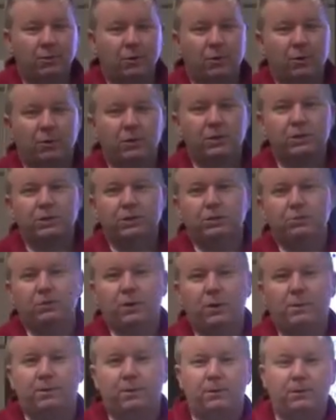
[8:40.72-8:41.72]
We're going to
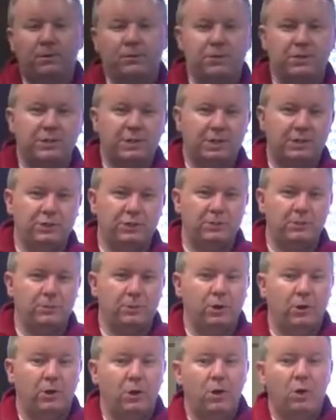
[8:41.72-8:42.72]
Europa, which is at
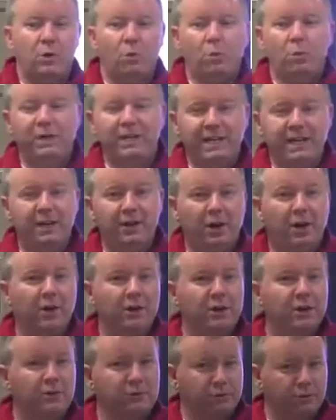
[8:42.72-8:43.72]
Jupiter. We
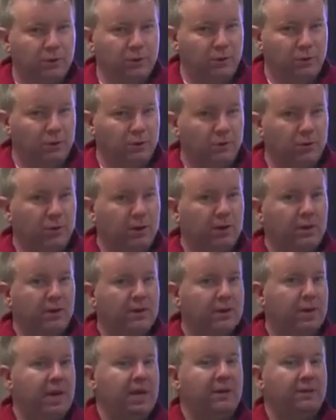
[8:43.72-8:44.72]
cannot control
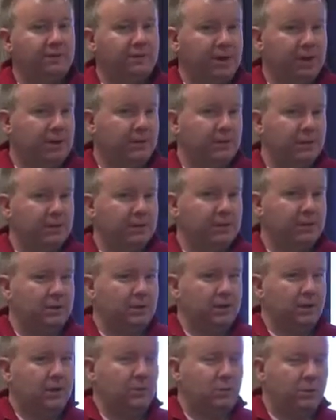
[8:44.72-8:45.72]
that environment.
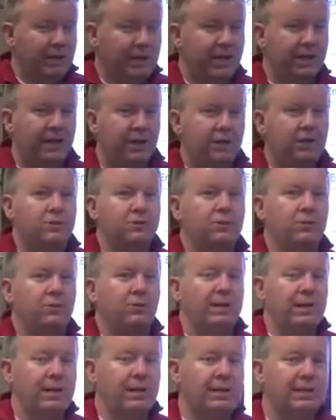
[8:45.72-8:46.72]
We cannot
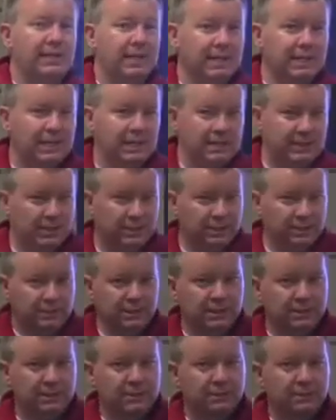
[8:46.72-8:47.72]
control anything it
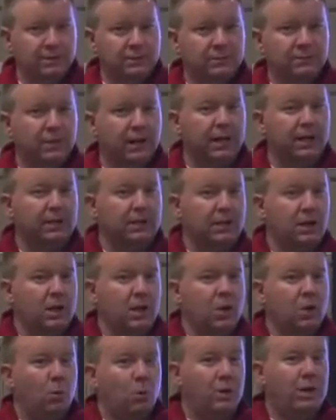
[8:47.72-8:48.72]
does, right?
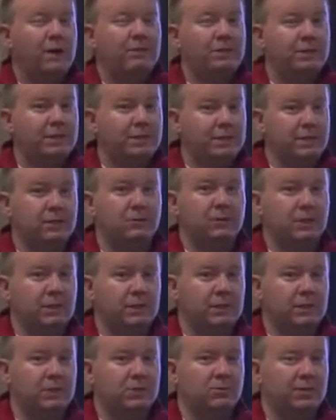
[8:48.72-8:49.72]
We have to deal
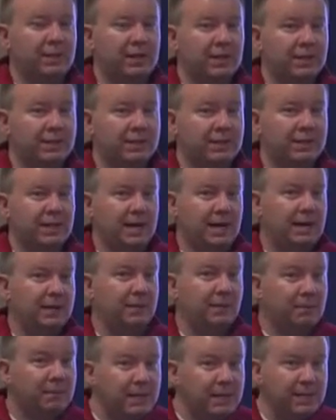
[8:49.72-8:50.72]
with it. So we got to design
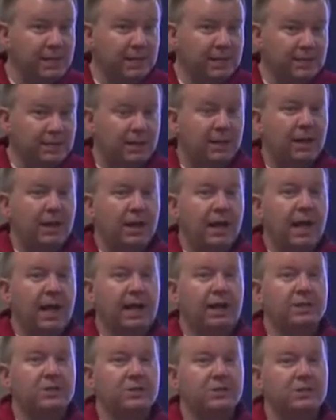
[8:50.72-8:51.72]
to meet it
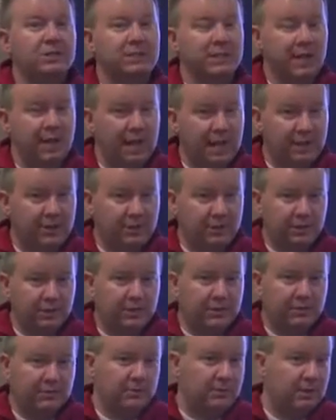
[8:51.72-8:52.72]
and to handle
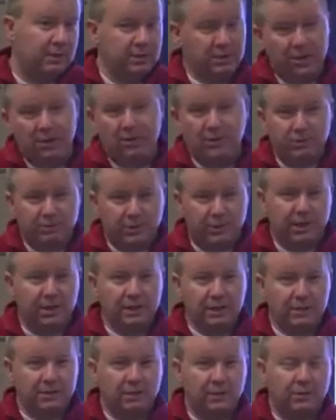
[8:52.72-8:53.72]
it as long as we
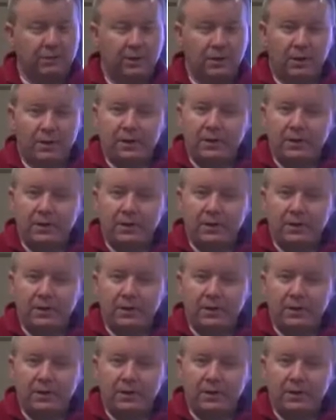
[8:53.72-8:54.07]
need it to.